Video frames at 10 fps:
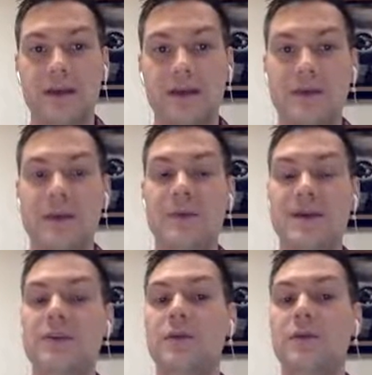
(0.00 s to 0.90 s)
I'll take you
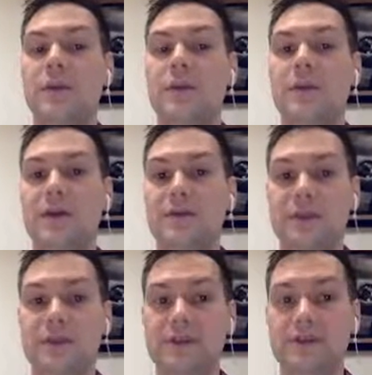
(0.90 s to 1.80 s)
back here where you have the
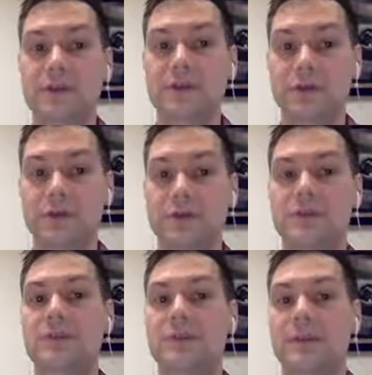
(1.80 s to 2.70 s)
list of your
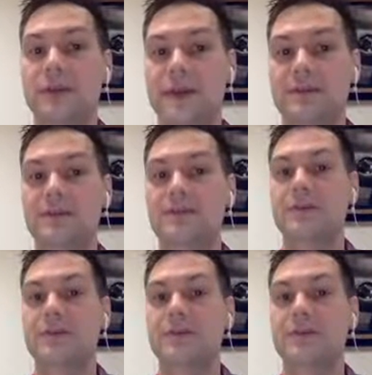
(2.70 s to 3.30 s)
docents, your classes,